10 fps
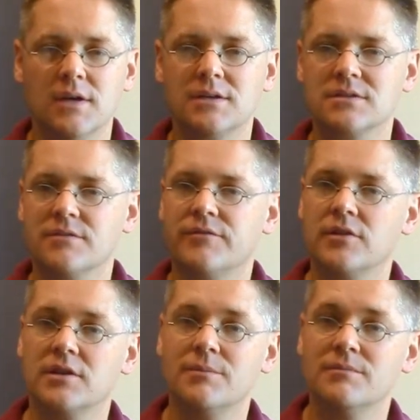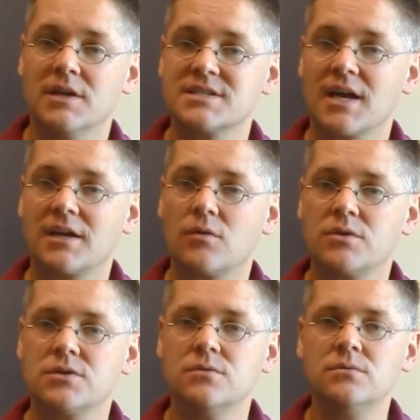Does it fill in a second or
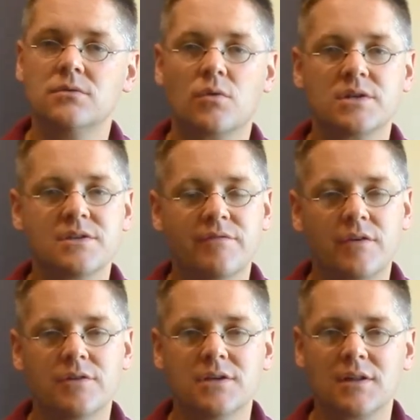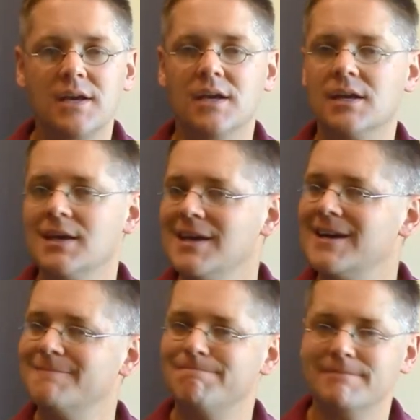two, or is it very delayed?
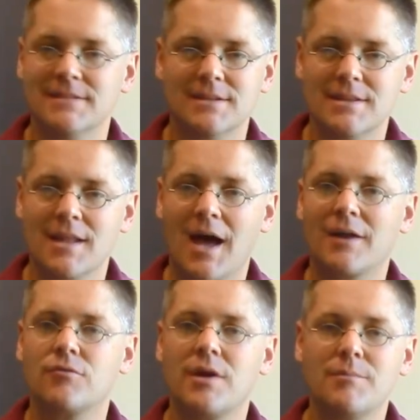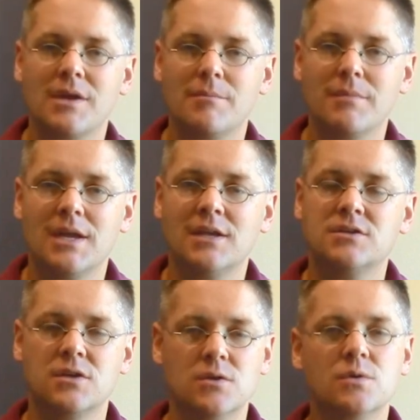Not a great bit of meaning
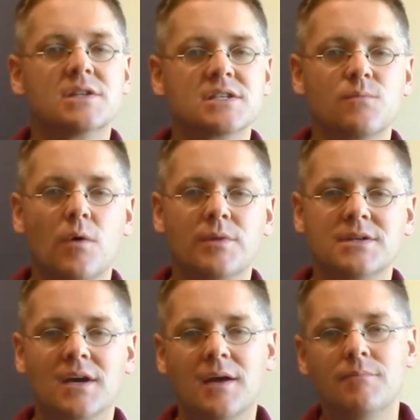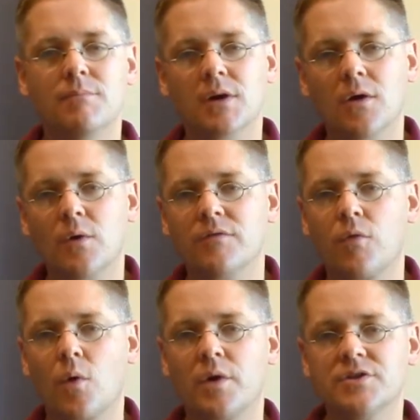to you at this moment in time, but going
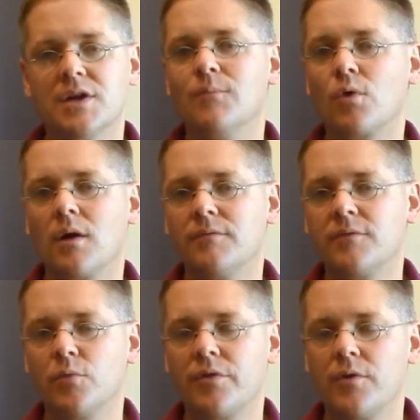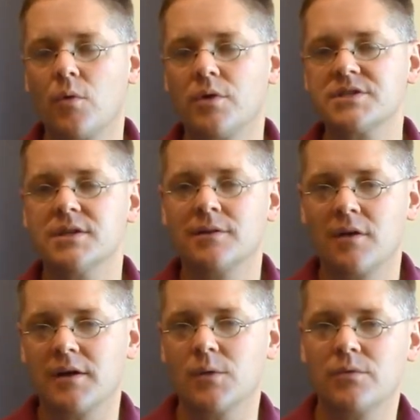forward, as you get more comfortable with your horse and
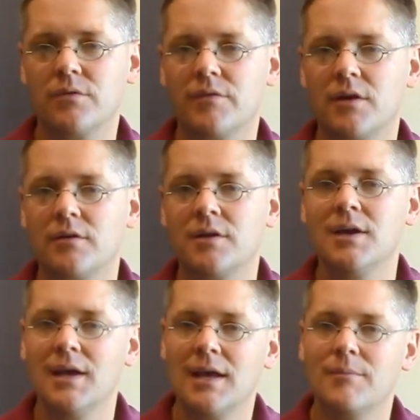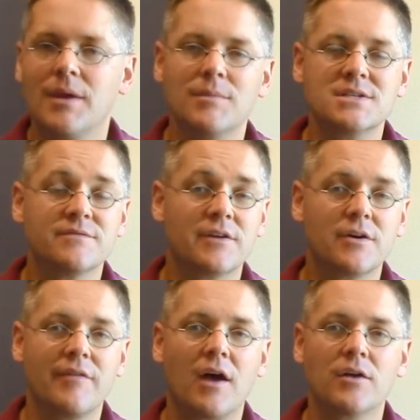talking with your veterinarian, it may be some very
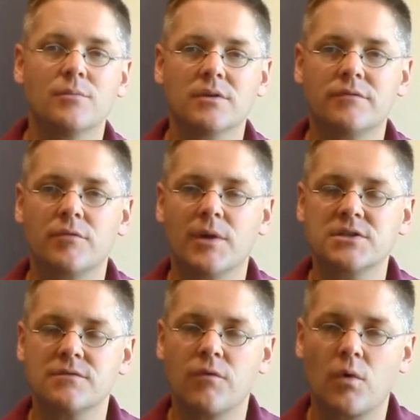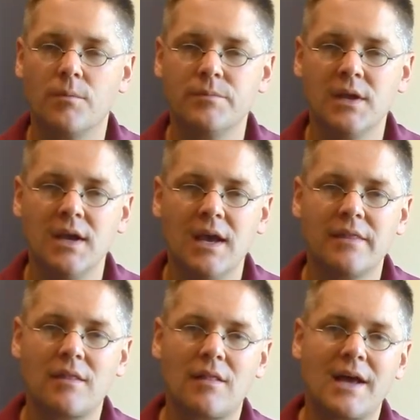valuable information for them. And
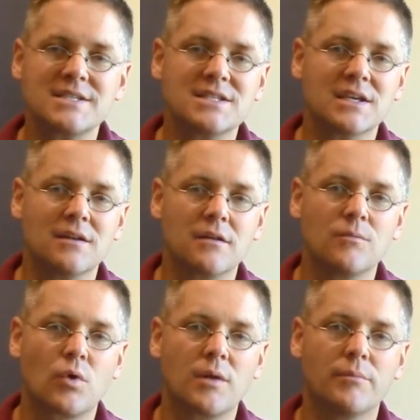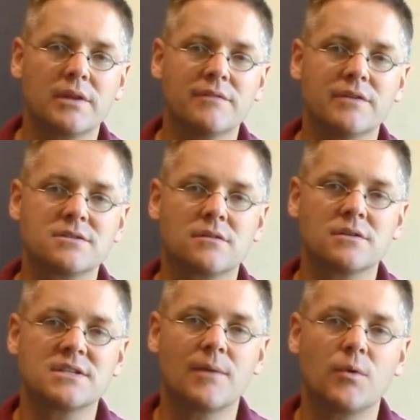then the last thing in a little more complete physical
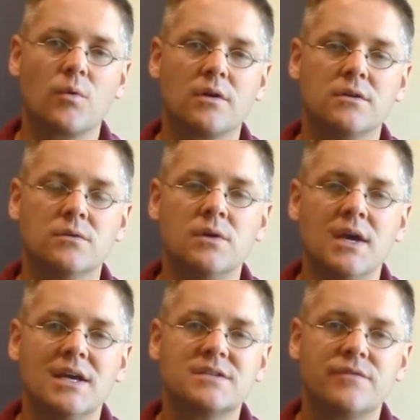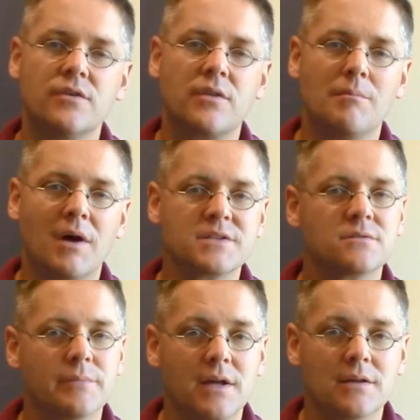exam we want to do is feel the
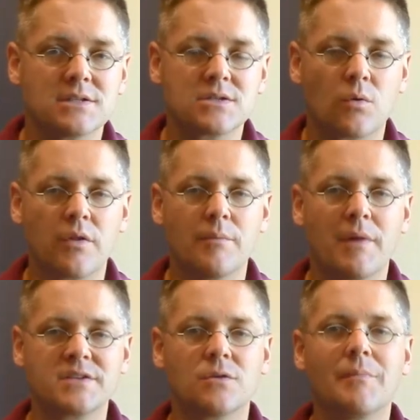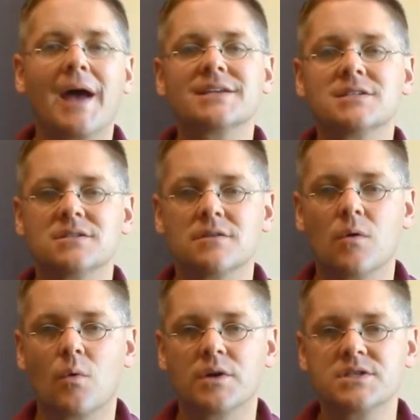muscle bellies, or the muscle masses of the
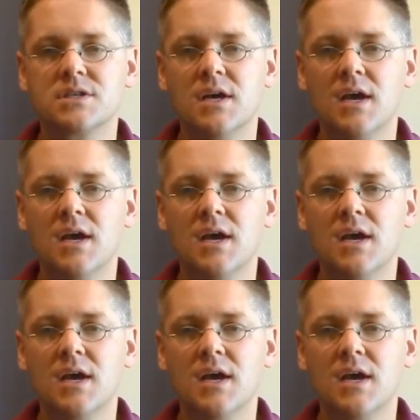horse,